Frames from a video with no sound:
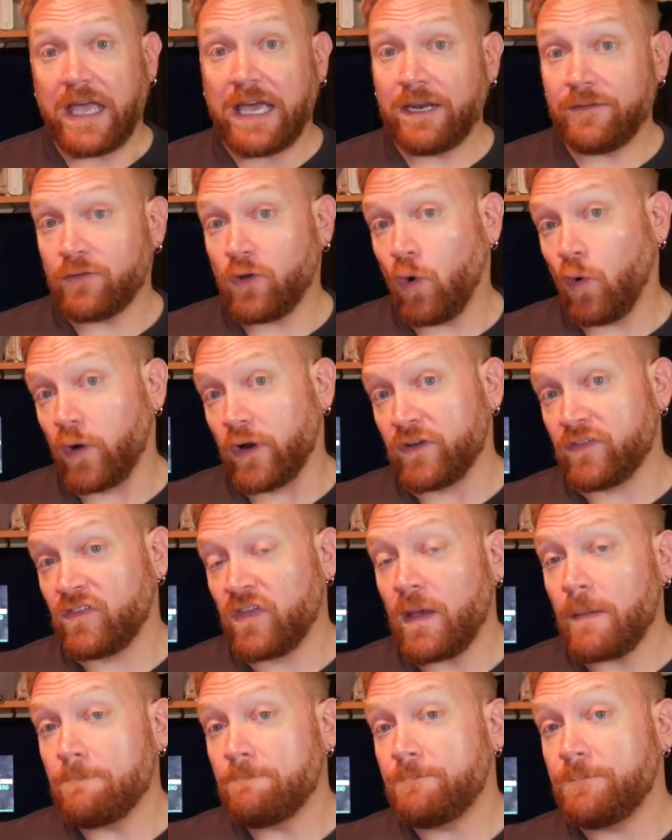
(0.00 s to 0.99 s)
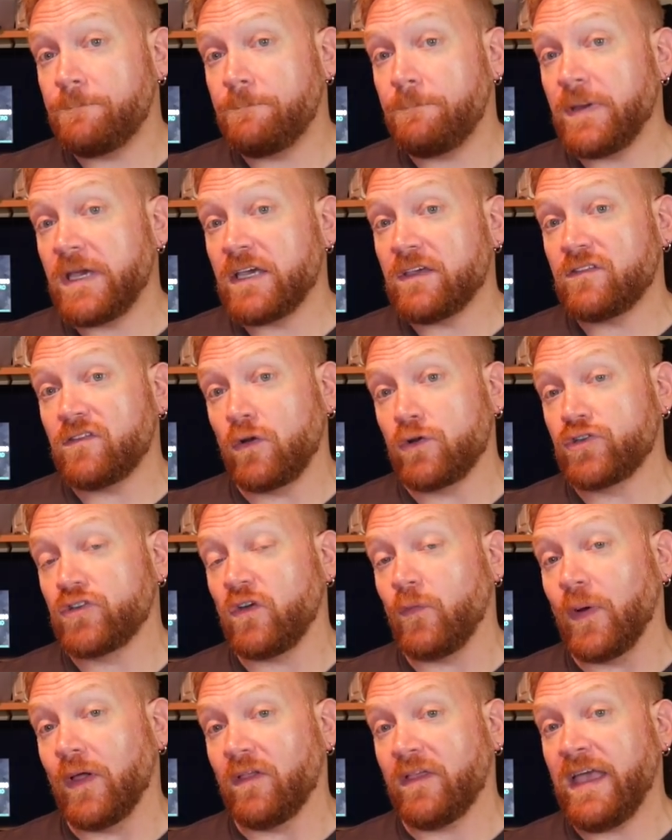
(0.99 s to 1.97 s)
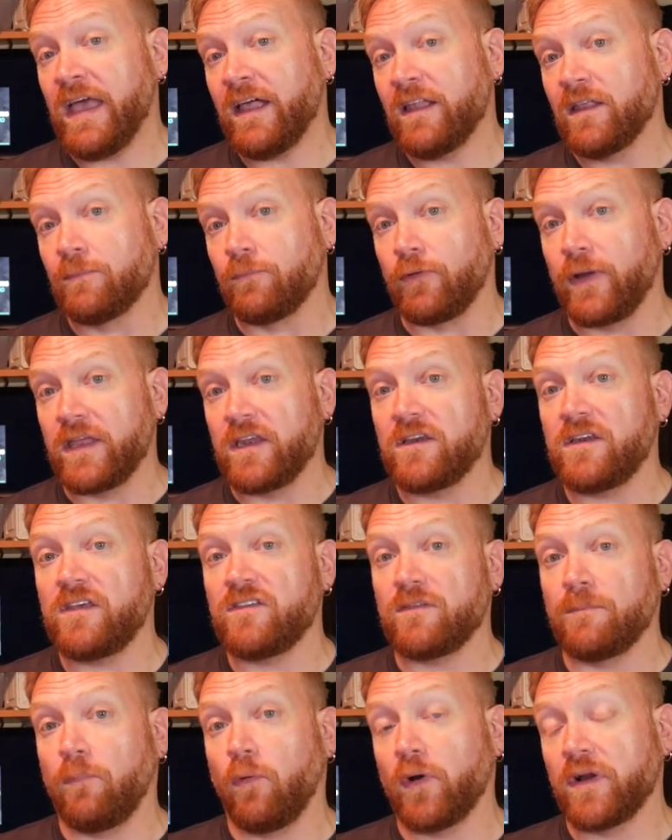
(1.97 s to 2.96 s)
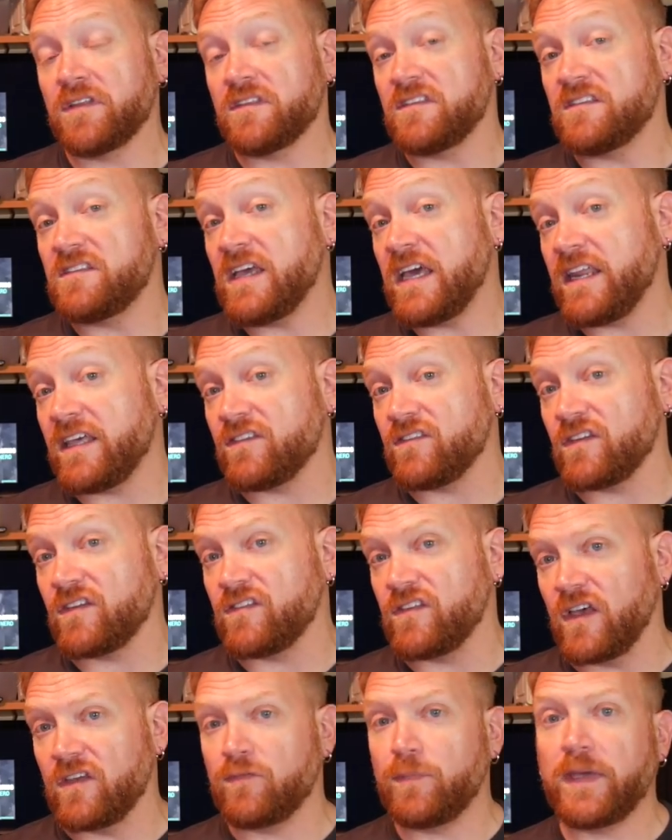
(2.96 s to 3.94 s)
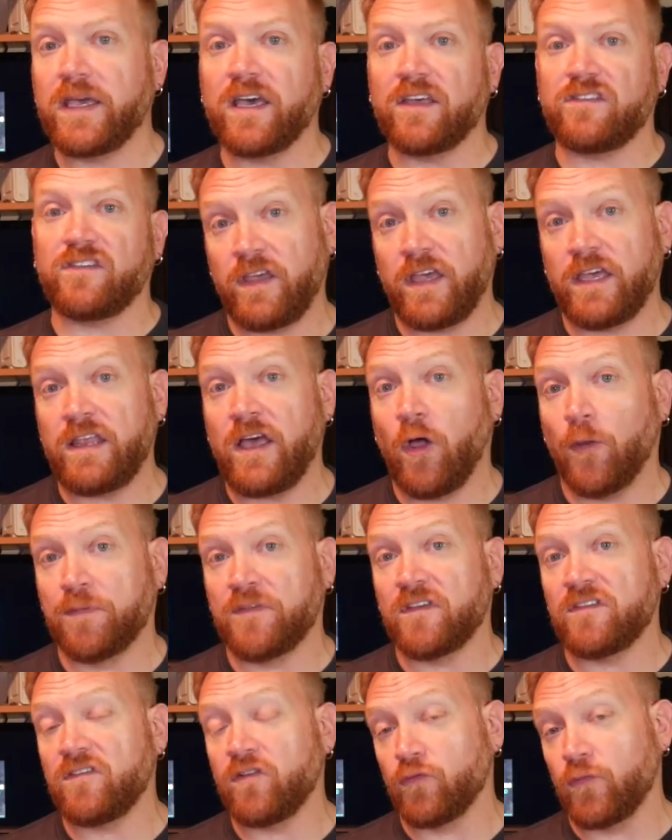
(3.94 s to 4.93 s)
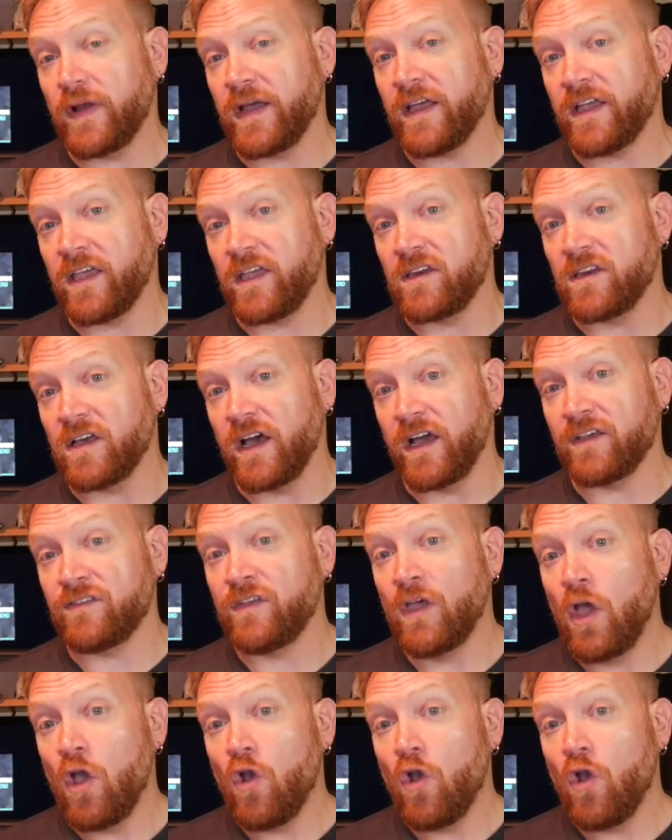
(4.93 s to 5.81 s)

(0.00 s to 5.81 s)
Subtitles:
And of course, being socially well calibrated is important to dating success because it helps us to recognize